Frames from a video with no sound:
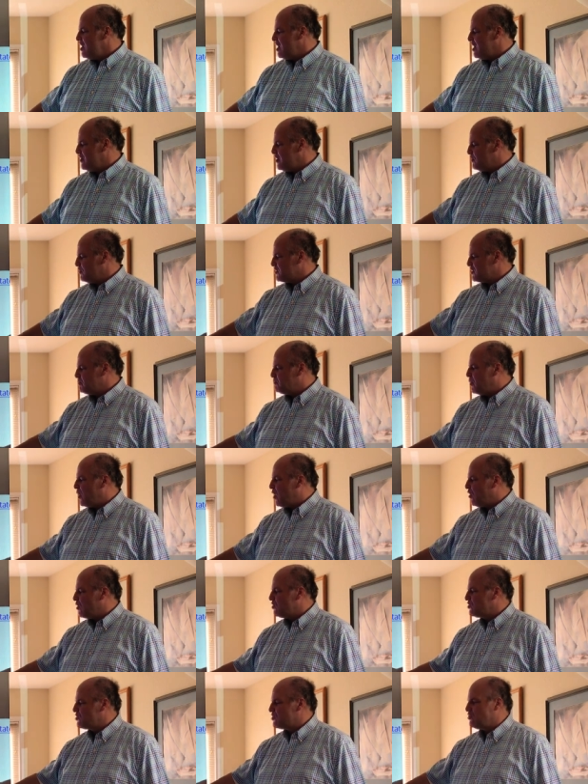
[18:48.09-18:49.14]
There was a
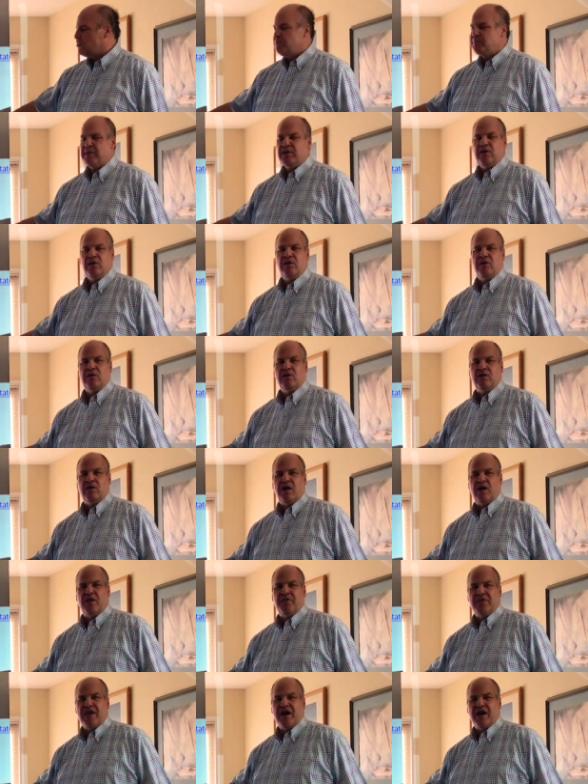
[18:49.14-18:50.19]
partial bill
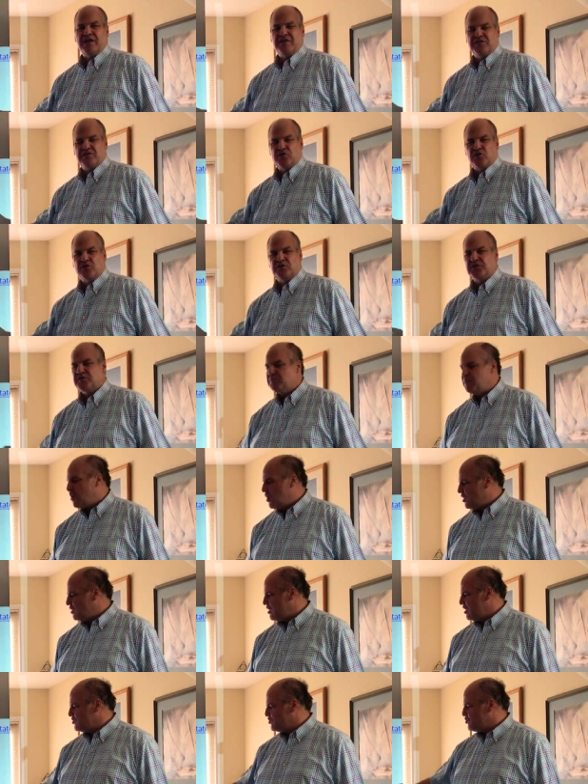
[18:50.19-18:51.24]
on that, sort of
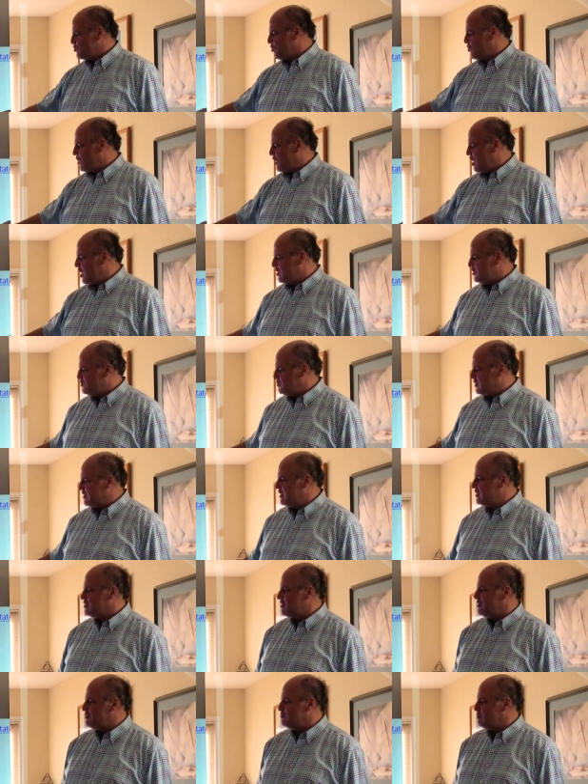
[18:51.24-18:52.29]
small on shorelines, but
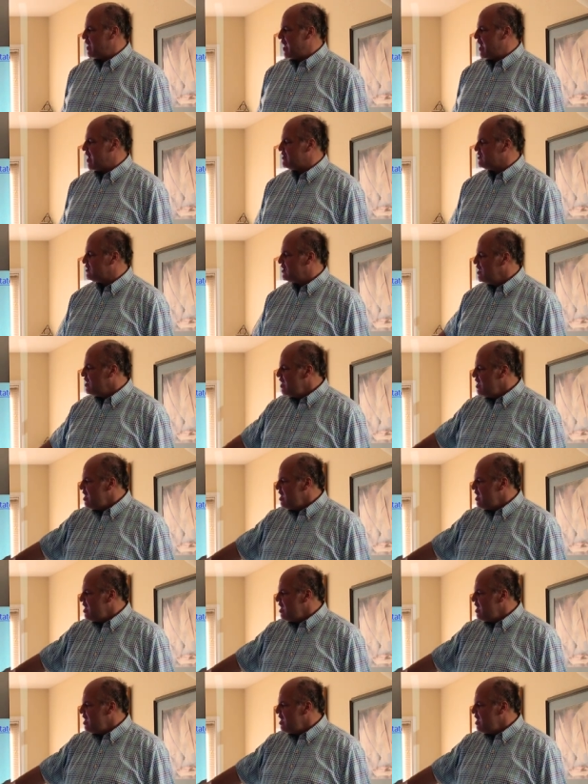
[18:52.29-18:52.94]
it didn't pass.